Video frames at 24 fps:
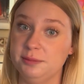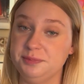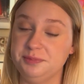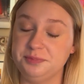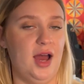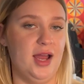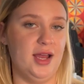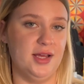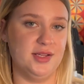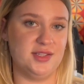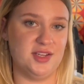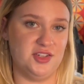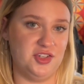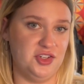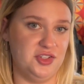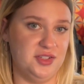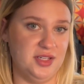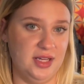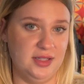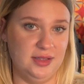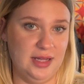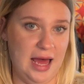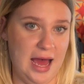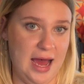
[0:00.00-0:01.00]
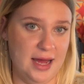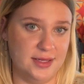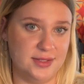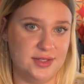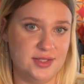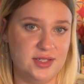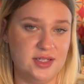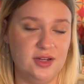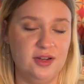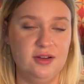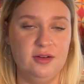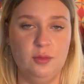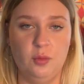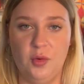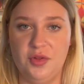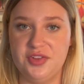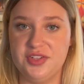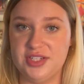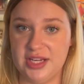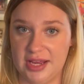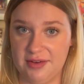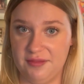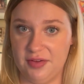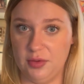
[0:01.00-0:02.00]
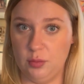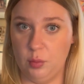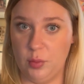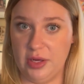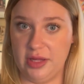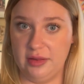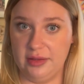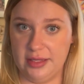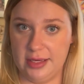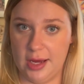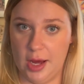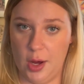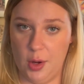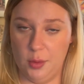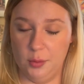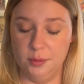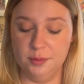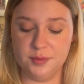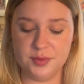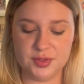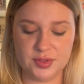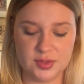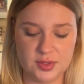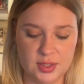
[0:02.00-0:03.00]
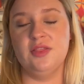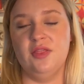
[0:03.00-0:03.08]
I guess I should say last with David Weekley Homes.